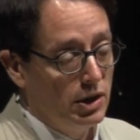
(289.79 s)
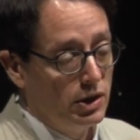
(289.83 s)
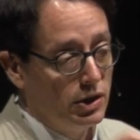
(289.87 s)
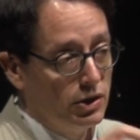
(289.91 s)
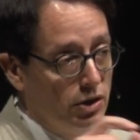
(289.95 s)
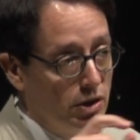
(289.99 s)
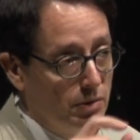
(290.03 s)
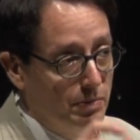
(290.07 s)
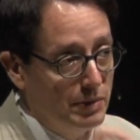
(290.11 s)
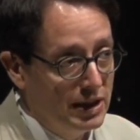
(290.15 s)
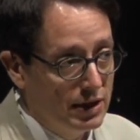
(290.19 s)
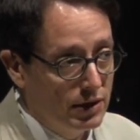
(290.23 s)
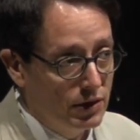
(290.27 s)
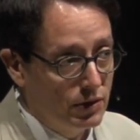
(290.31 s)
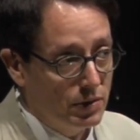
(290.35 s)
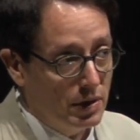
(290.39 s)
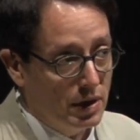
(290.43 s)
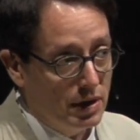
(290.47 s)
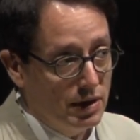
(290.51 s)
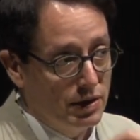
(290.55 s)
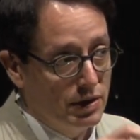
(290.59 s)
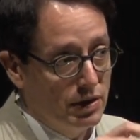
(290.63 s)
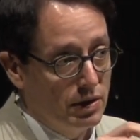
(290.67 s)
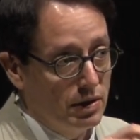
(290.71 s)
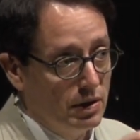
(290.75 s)
should be
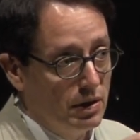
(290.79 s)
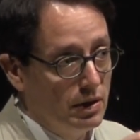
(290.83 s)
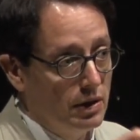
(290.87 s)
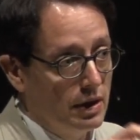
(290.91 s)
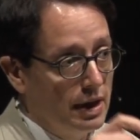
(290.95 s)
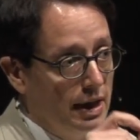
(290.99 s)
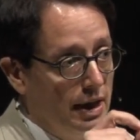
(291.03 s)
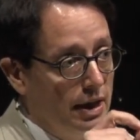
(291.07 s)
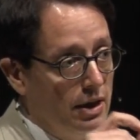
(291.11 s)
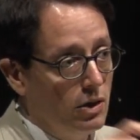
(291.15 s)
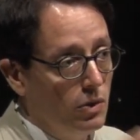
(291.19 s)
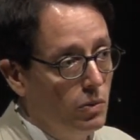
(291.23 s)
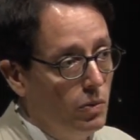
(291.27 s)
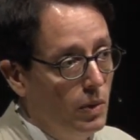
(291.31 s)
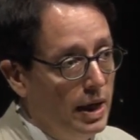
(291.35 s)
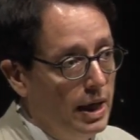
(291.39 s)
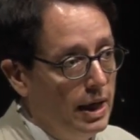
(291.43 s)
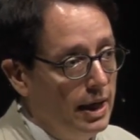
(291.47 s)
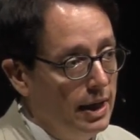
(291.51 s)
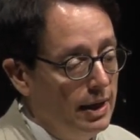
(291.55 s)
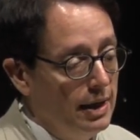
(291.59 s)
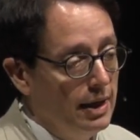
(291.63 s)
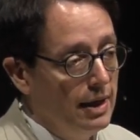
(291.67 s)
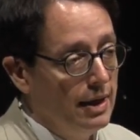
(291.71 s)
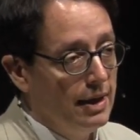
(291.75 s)
structured in a
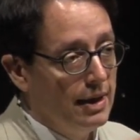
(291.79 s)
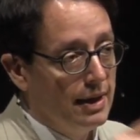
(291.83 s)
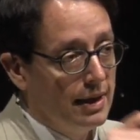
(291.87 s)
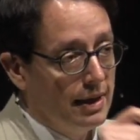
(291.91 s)
way